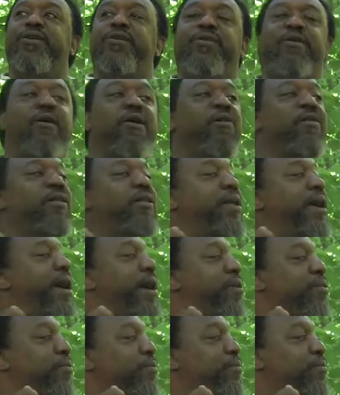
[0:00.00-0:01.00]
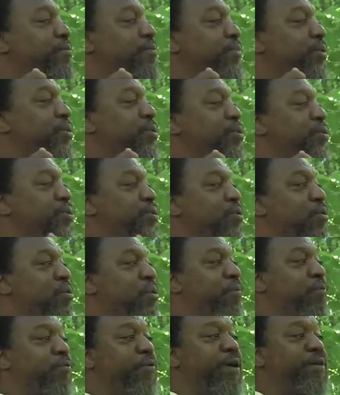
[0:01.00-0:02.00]
You're calling out to
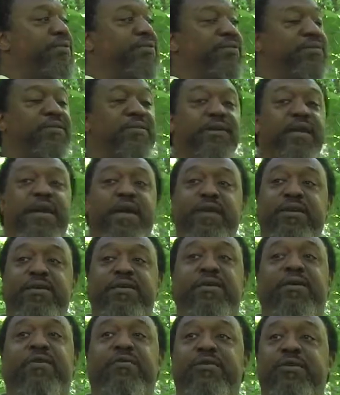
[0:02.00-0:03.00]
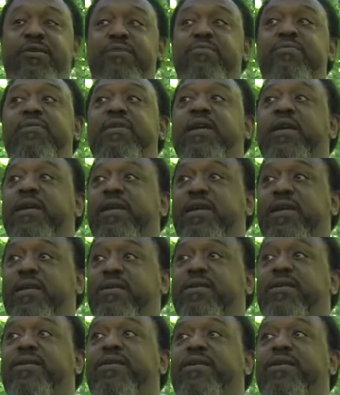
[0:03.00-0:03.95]
your oppressors, saying, you need